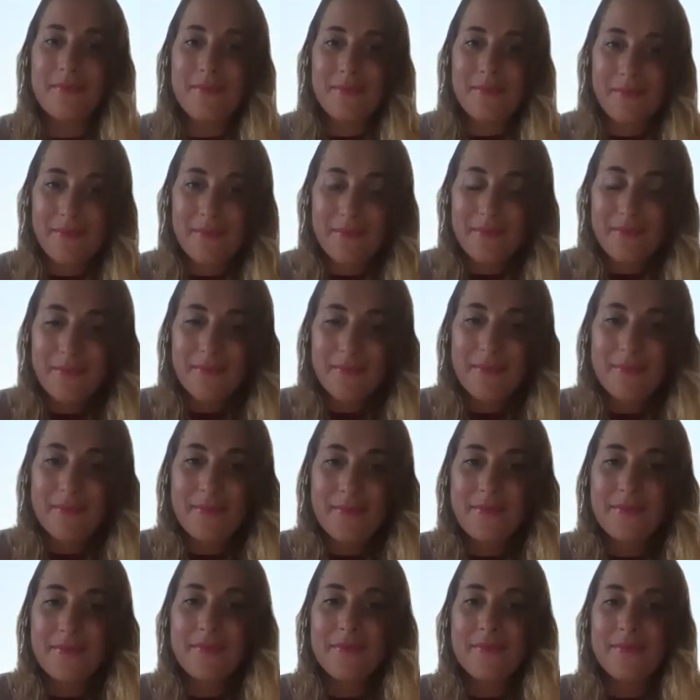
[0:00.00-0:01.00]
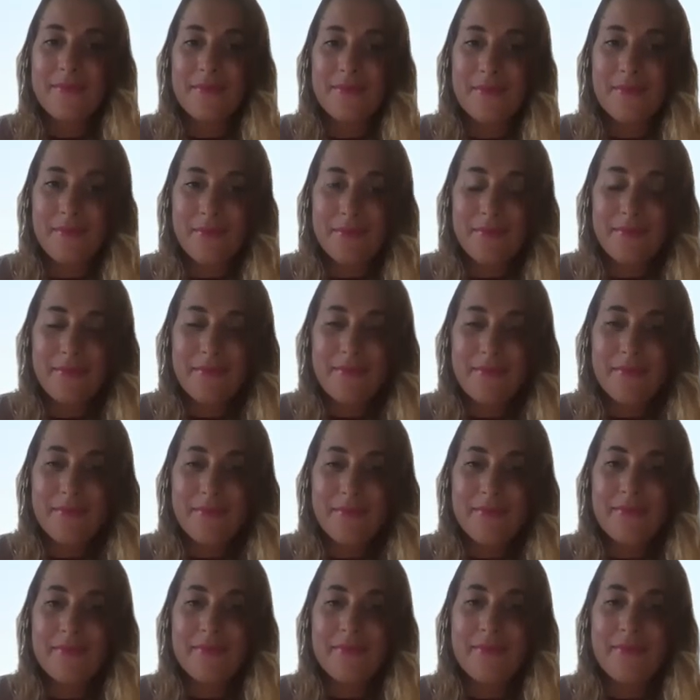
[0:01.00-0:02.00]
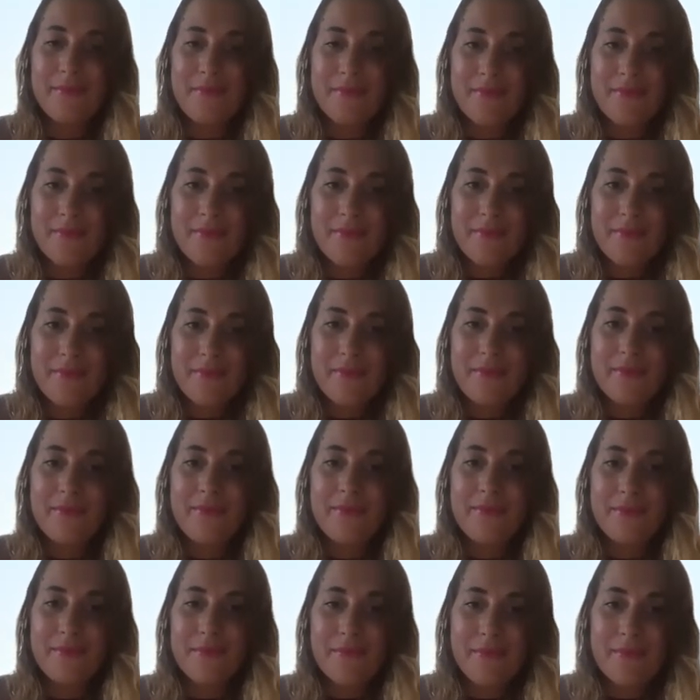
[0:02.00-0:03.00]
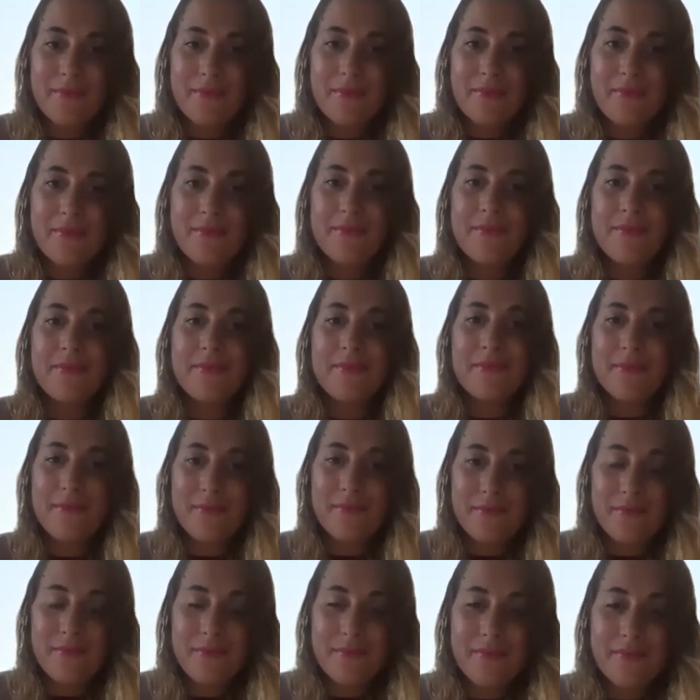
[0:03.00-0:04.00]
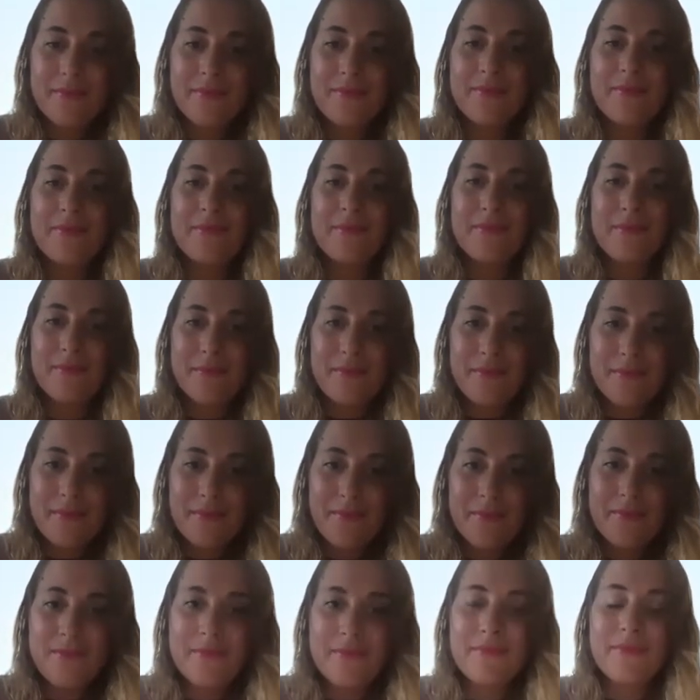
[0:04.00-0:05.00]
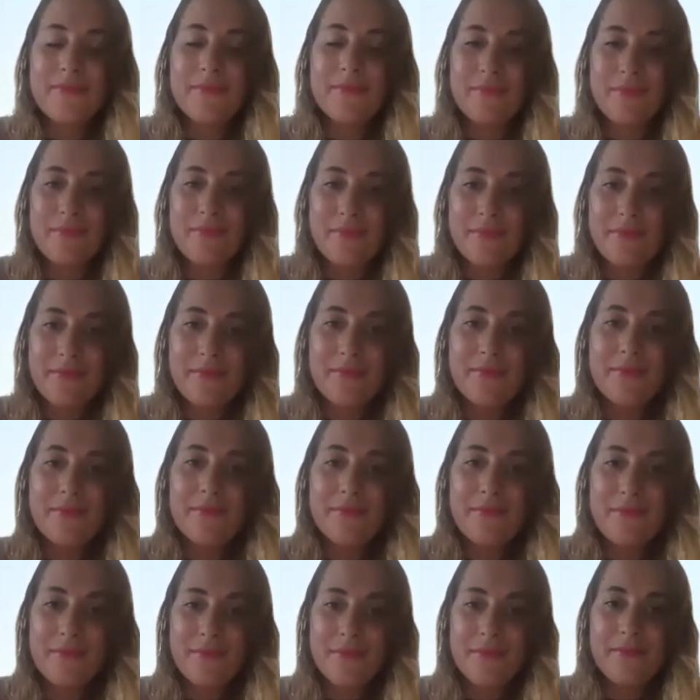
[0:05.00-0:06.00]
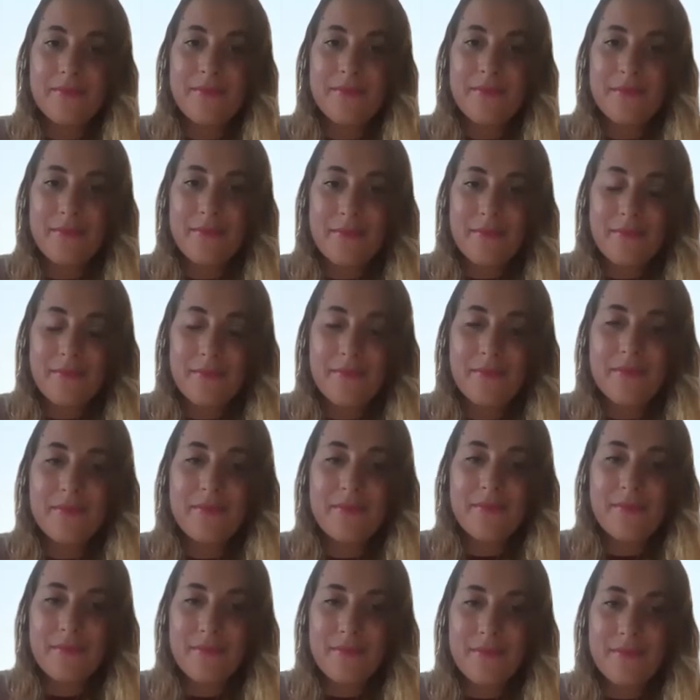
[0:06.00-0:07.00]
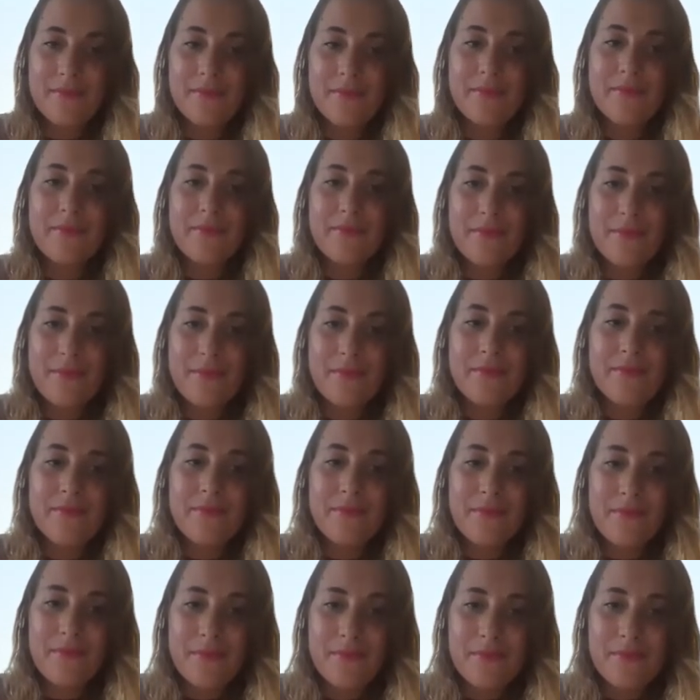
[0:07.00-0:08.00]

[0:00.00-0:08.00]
No words are spoken by the person on screen.